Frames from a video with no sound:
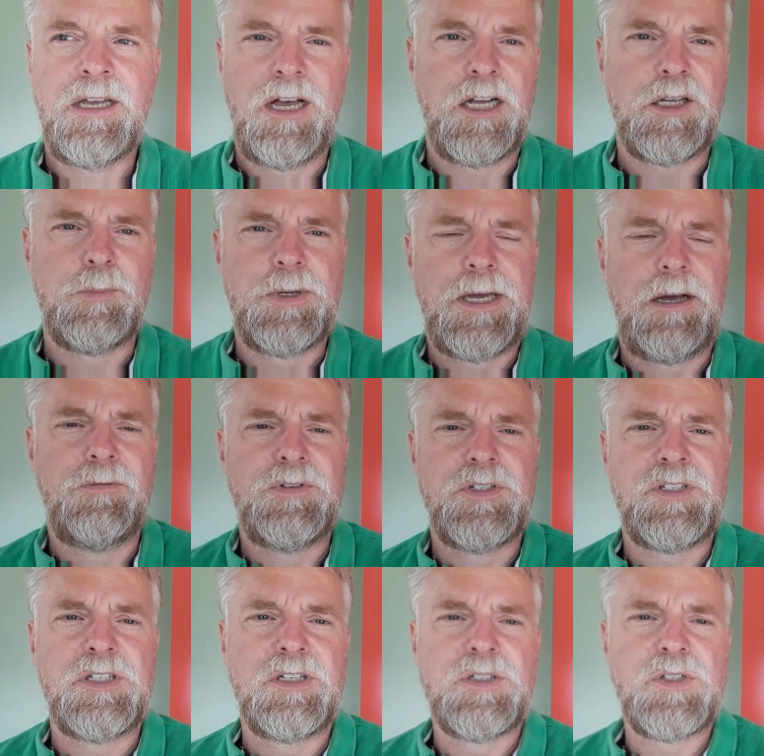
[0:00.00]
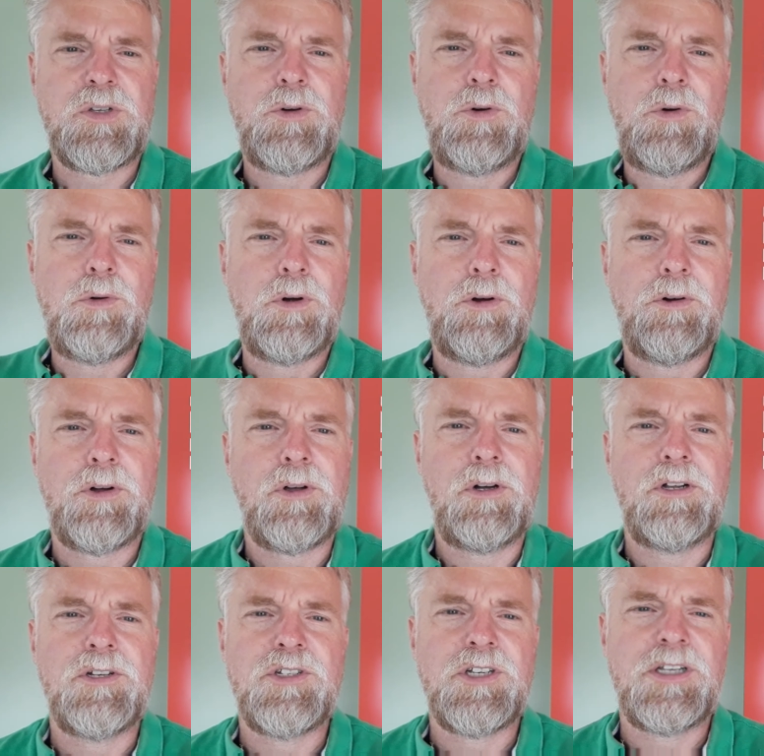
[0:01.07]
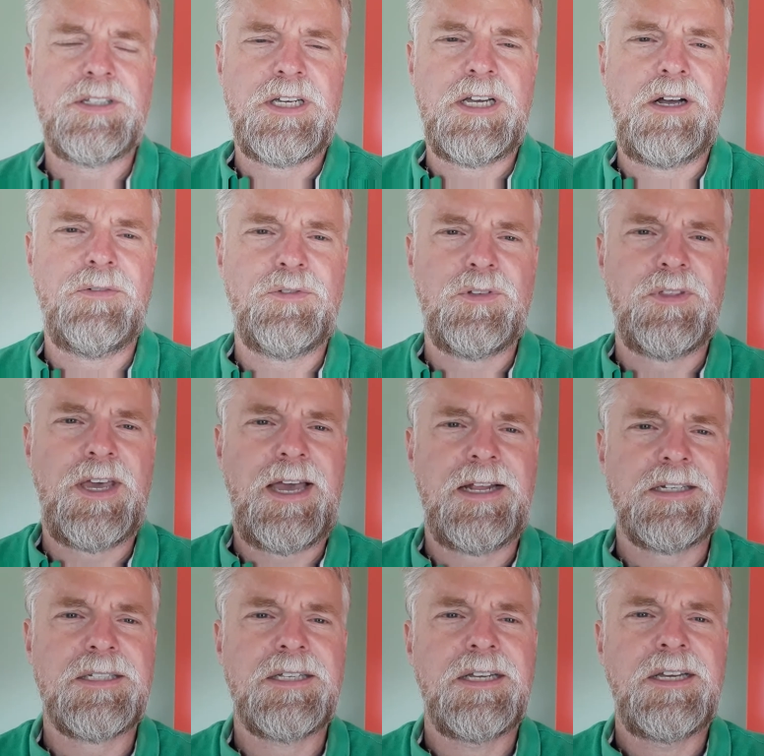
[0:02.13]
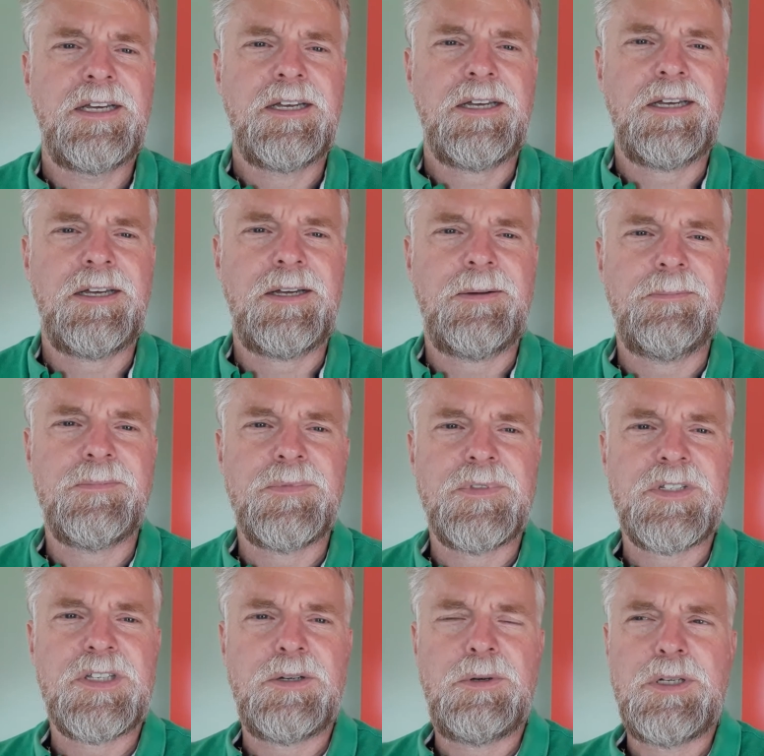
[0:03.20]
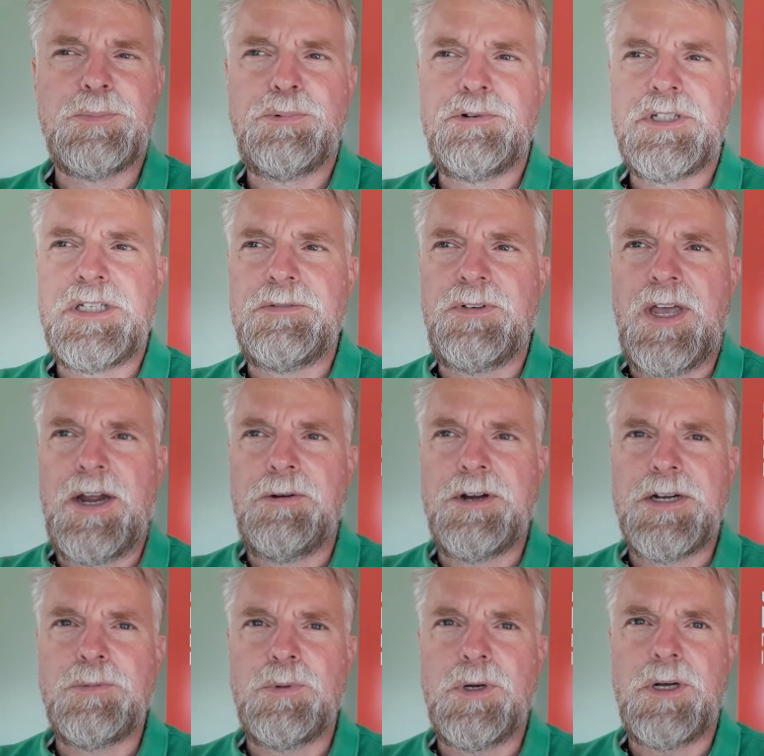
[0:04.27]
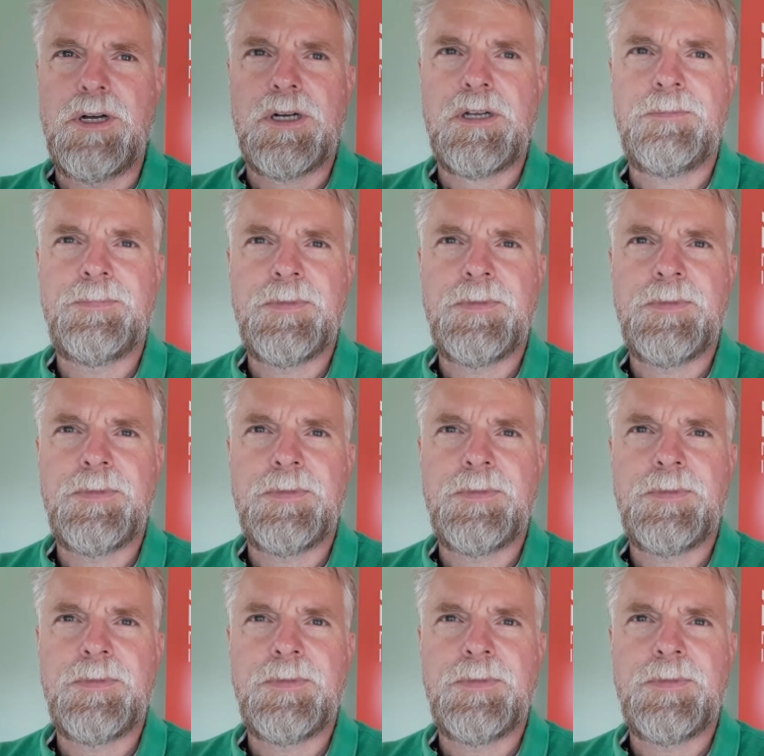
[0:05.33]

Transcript: I could be out visiting a school or a college a day after that. So it's pretty varied work.